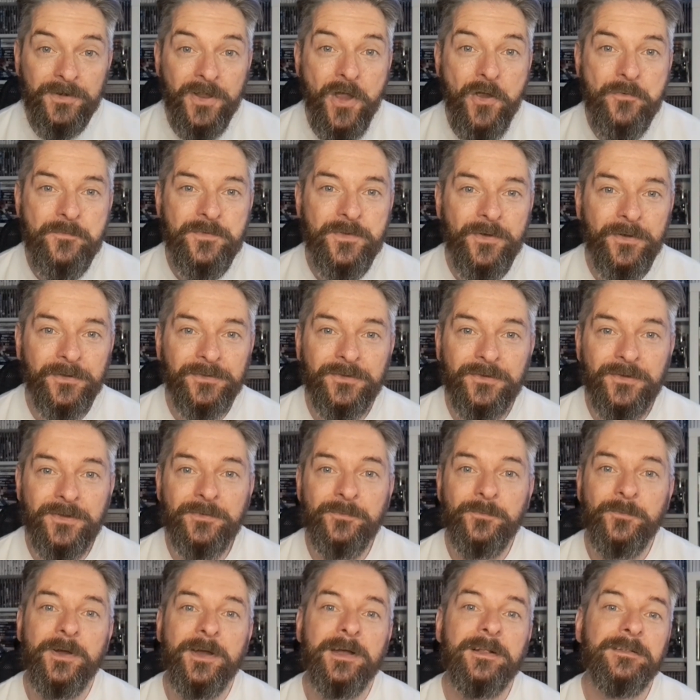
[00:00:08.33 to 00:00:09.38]
hope you are
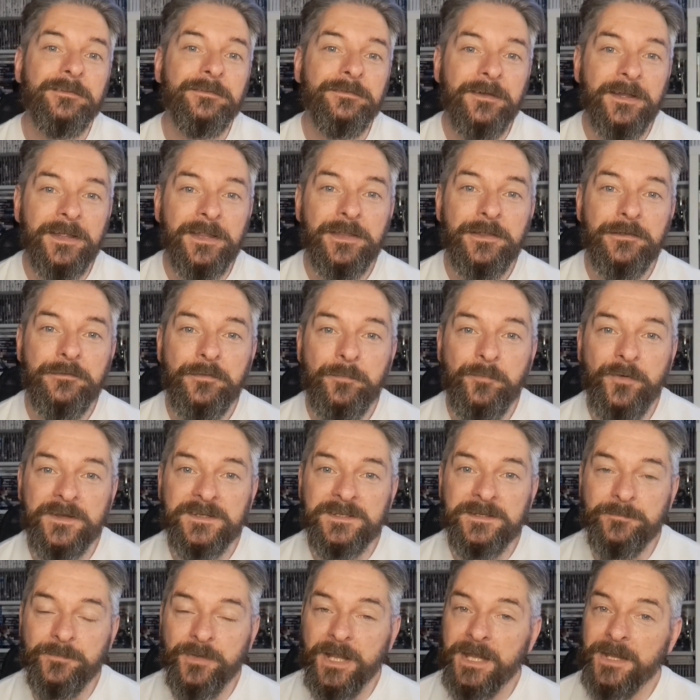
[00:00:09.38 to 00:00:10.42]
doing well. Thank you for
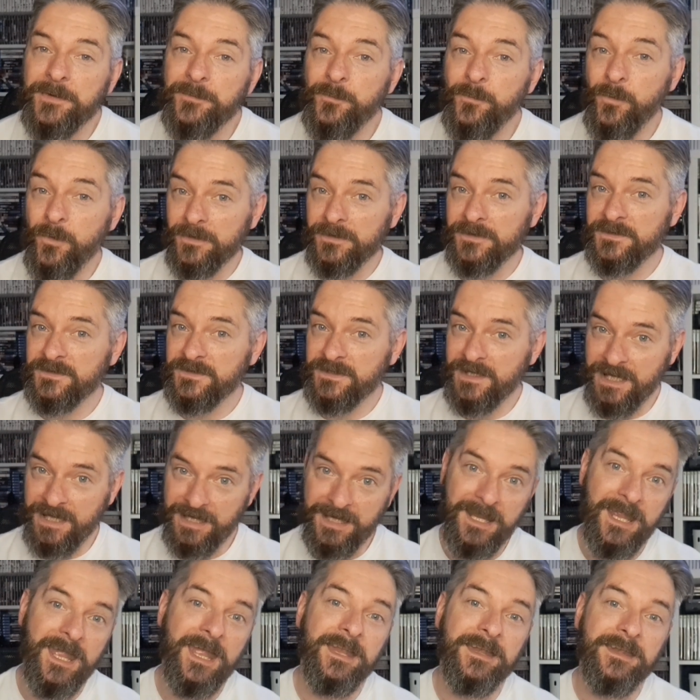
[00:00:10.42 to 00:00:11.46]
pressing play once
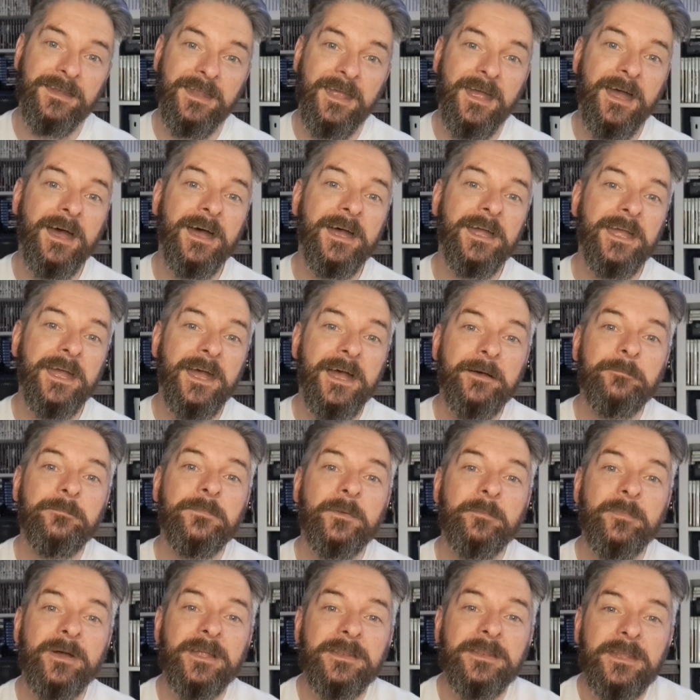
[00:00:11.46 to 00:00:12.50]
again. I am
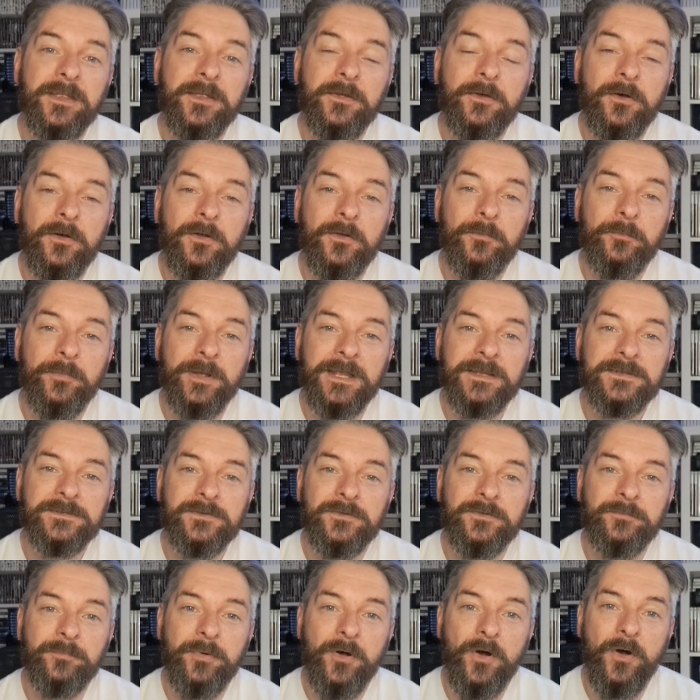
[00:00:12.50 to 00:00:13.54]
the man they call
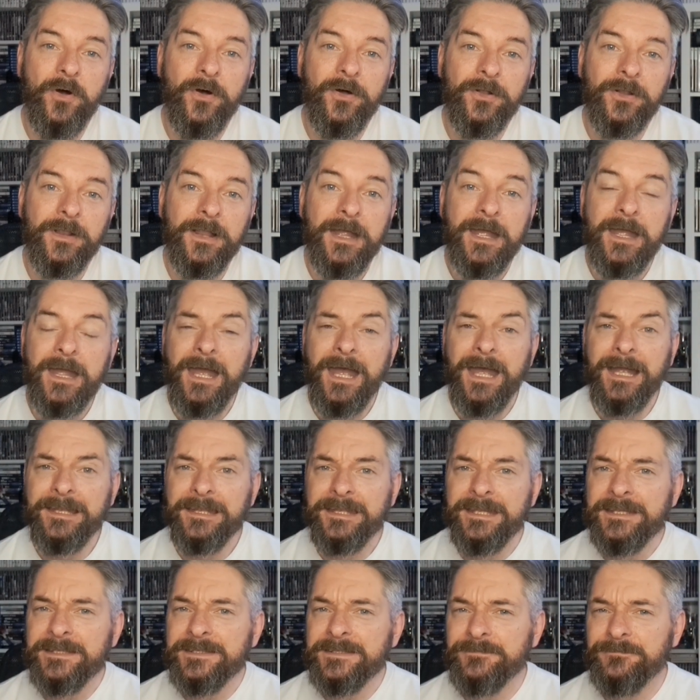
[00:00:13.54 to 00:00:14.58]
Pixel Paul, and
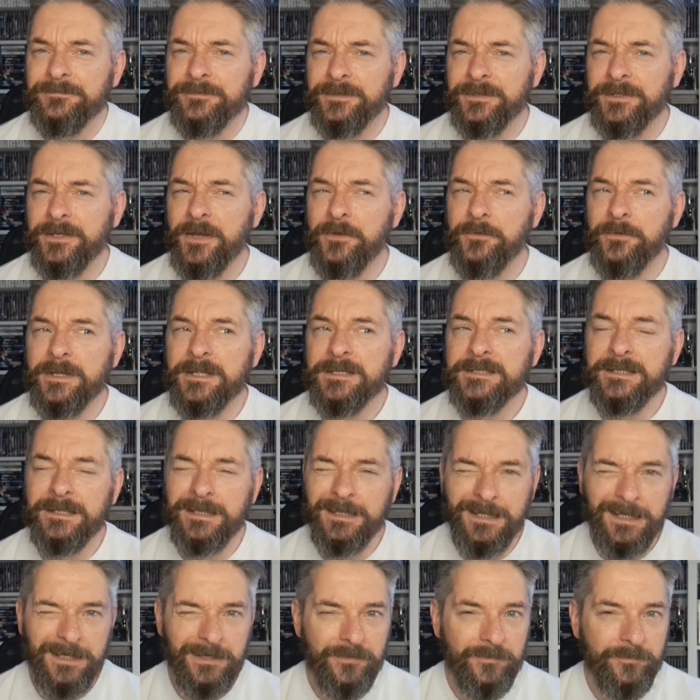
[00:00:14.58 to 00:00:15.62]
this video is a
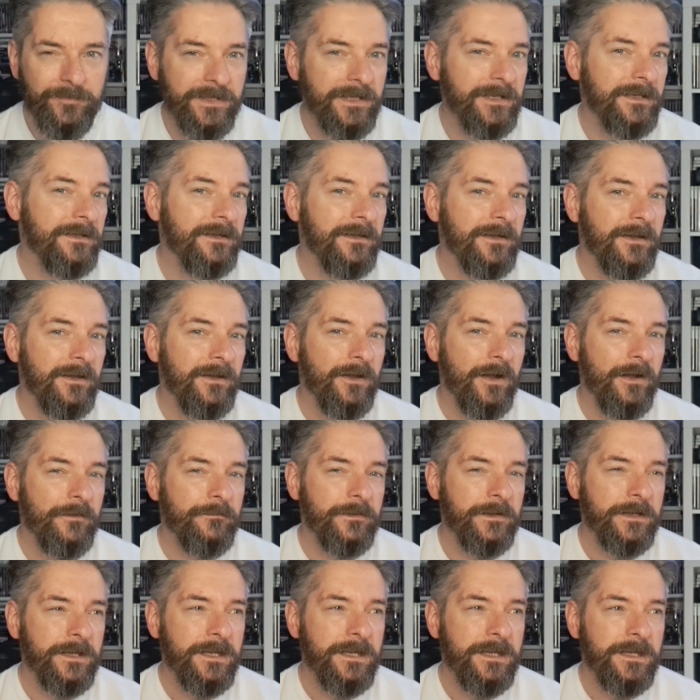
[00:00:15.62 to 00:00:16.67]
little bit of
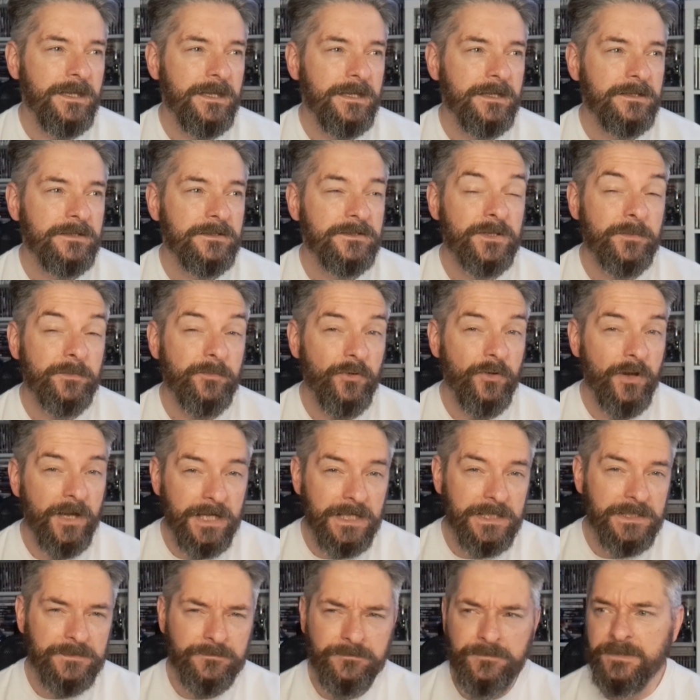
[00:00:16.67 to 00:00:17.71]
a
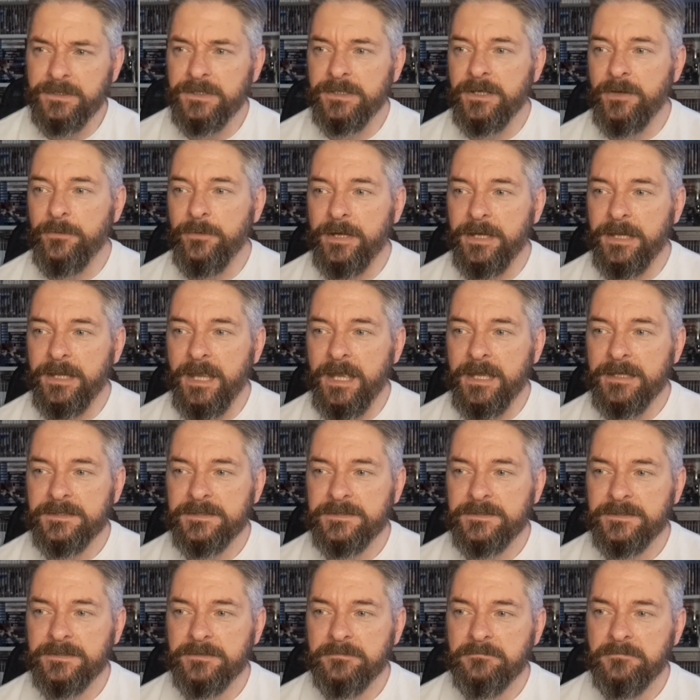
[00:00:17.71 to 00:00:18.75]
surprise video, I
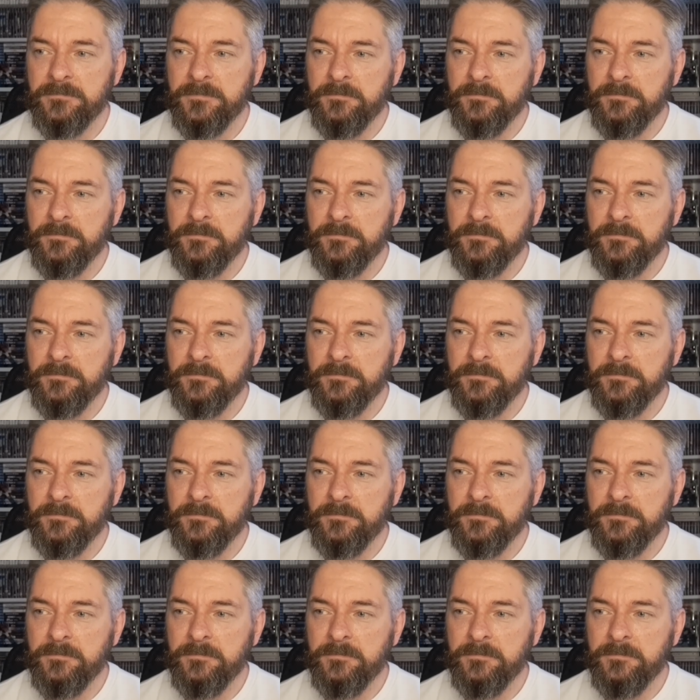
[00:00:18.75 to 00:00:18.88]
guess.